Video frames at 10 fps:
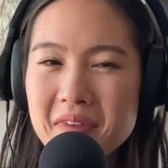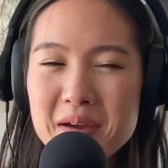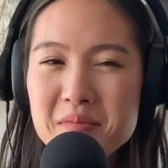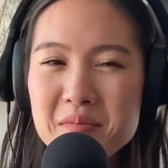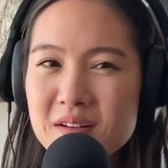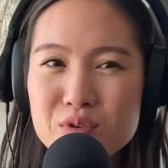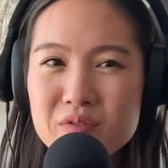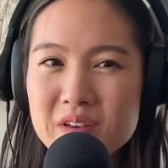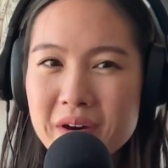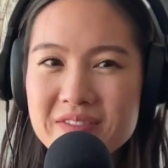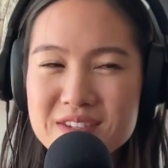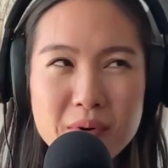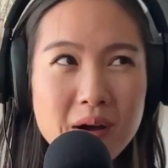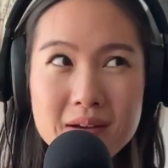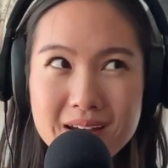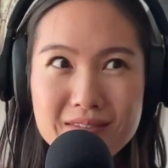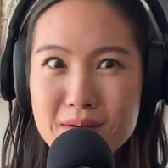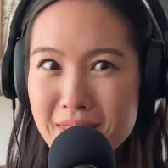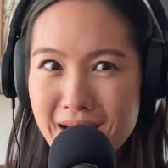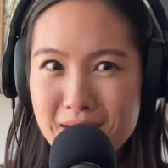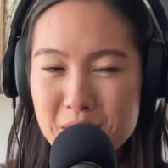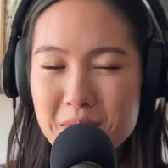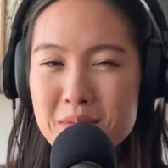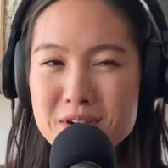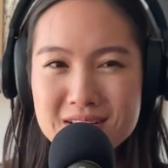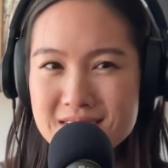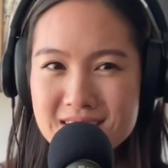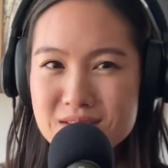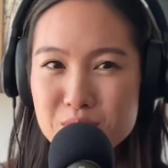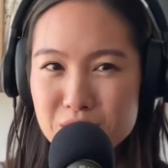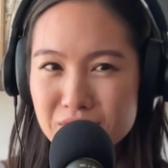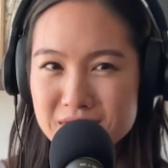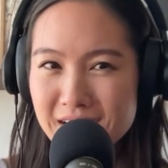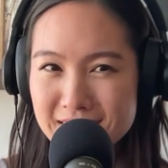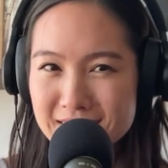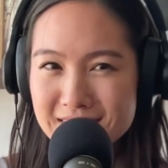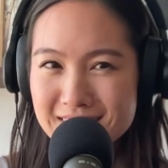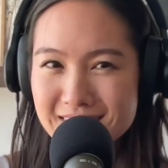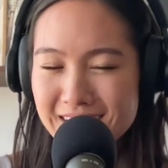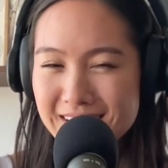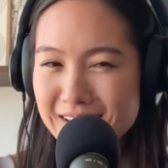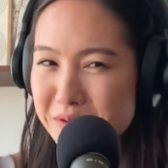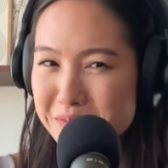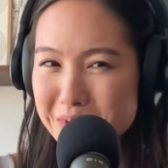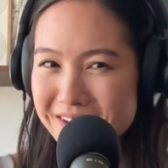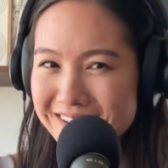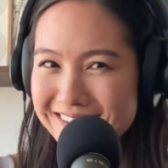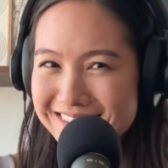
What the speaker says: I'm not a movie buff, so probably not from that, but maybe just because it has a beautiful title, I, like, remembered it.